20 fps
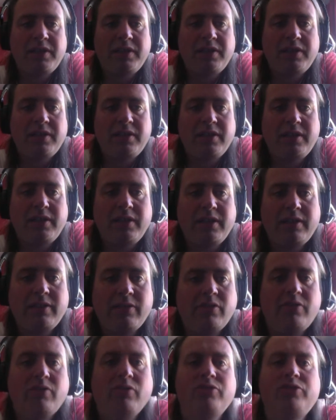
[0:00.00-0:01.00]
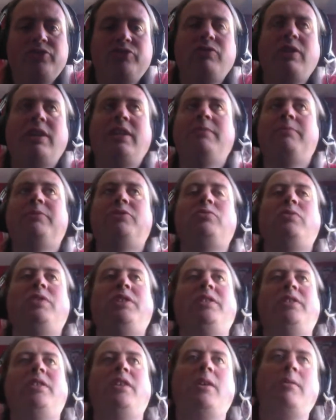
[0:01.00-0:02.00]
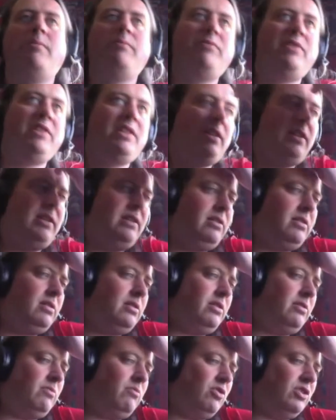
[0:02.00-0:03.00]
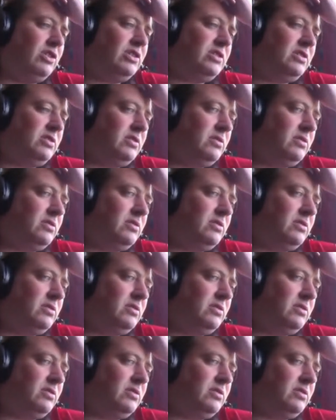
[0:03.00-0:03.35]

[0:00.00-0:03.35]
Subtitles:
in Australia between what is,